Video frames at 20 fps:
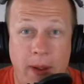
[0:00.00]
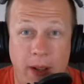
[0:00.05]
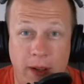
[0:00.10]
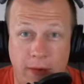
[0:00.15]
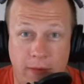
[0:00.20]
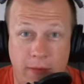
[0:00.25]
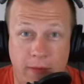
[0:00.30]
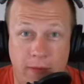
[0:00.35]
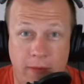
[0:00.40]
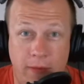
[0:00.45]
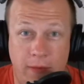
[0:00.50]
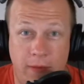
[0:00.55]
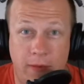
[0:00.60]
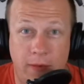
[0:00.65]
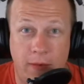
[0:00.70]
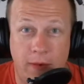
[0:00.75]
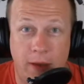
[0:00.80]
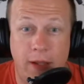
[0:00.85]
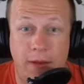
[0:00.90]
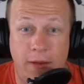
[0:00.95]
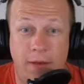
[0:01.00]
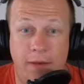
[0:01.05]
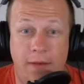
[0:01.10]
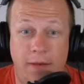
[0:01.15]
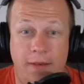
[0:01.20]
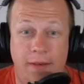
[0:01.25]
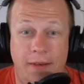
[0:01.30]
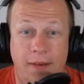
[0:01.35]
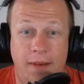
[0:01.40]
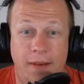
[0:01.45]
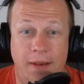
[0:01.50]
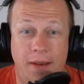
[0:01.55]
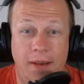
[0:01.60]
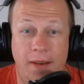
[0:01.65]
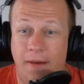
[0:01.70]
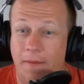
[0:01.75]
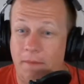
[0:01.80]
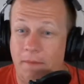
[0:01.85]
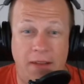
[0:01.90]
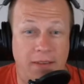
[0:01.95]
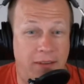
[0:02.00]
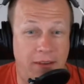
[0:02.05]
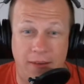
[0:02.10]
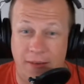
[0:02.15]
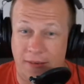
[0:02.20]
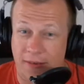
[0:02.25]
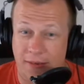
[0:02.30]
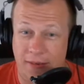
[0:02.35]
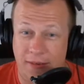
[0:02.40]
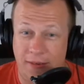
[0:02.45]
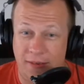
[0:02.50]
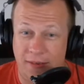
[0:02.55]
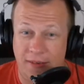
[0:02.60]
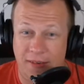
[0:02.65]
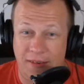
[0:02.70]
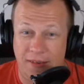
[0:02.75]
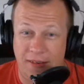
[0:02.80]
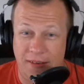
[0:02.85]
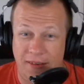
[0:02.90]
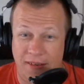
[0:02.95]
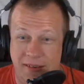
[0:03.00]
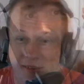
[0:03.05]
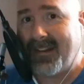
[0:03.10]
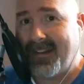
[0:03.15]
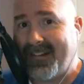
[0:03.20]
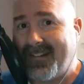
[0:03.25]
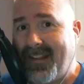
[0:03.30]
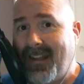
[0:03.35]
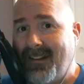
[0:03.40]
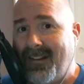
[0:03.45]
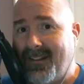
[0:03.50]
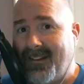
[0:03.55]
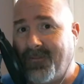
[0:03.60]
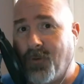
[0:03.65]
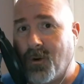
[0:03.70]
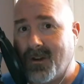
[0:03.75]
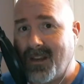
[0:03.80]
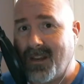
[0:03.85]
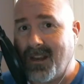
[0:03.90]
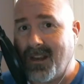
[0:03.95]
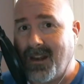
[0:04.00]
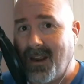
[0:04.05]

bucks. Three bucks. It is. That's it. It says it, fourteen